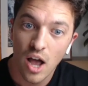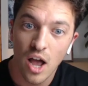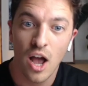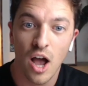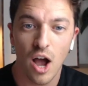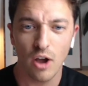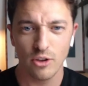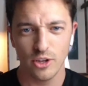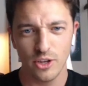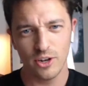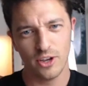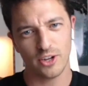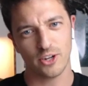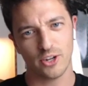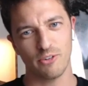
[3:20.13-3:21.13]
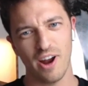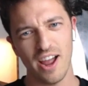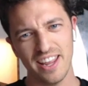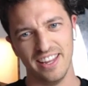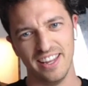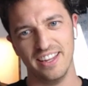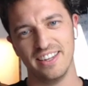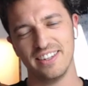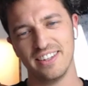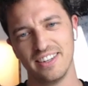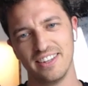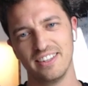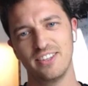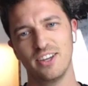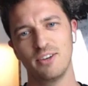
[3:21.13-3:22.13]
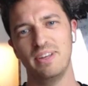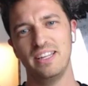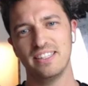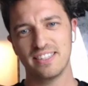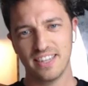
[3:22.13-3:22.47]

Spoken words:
Oh, you look great. Don't mean to,